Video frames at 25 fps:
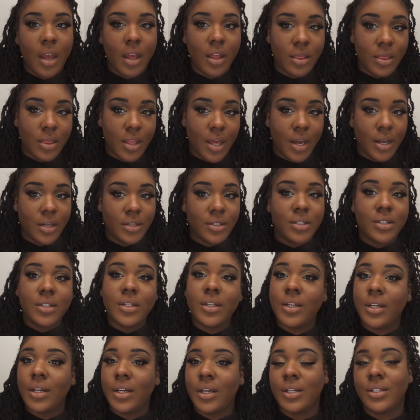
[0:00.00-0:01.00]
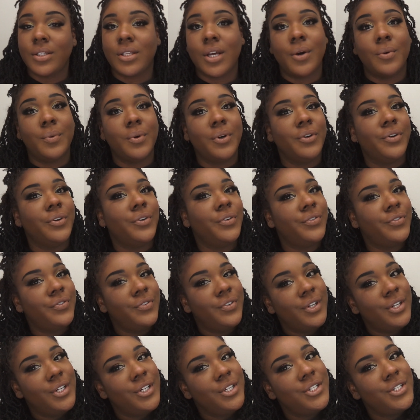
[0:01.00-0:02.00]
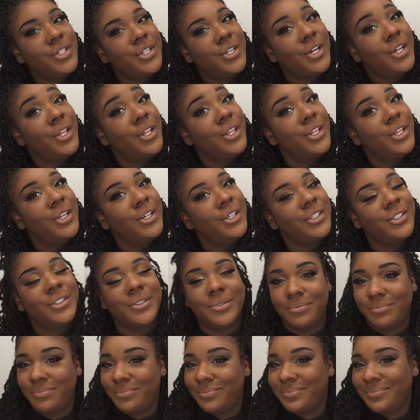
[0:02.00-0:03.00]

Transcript: And that is our finished look.